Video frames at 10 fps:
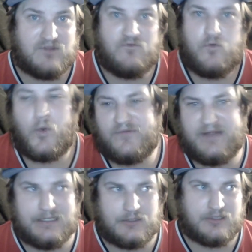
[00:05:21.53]

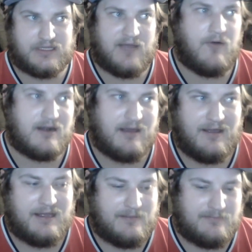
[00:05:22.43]
forfeit, or they want to
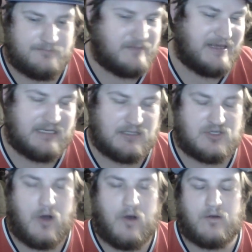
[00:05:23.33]
make it a
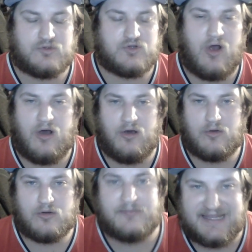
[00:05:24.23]
draw,
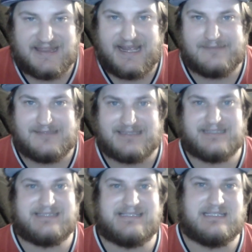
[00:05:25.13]
or make the game doesn't
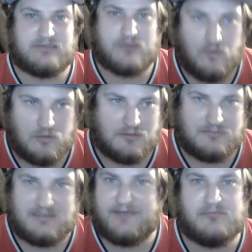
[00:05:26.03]
exist, or
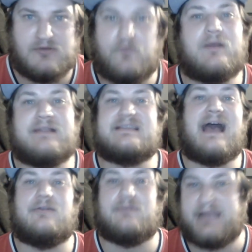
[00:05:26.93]
give them both wins,
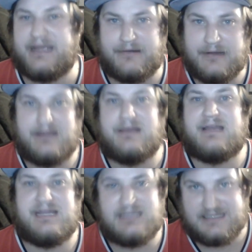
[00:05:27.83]
I don't care.
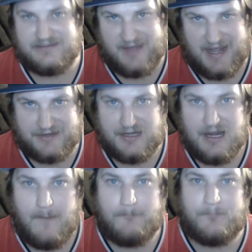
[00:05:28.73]
It doesn't matter.
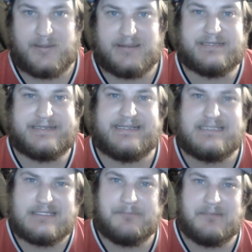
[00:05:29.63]
But there
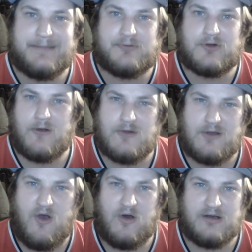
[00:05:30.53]
needs to be
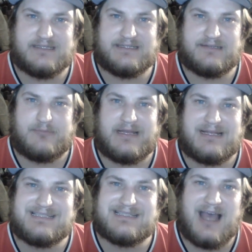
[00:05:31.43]
protocol in this,
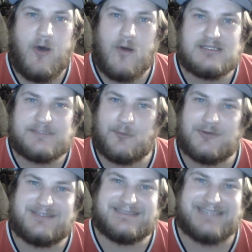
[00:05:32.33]
because all
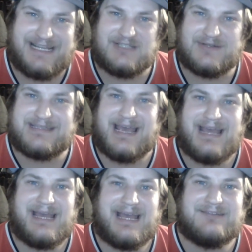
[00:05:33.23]
sports are dangerous,
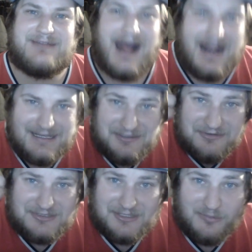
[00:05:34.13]
and you gotta
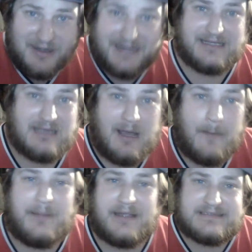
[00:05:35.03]
use your brain.
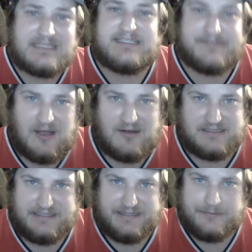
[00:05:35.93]
Because let's be
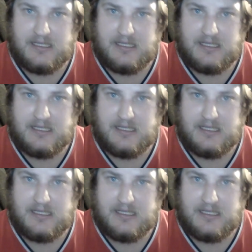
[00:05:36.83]
honest here,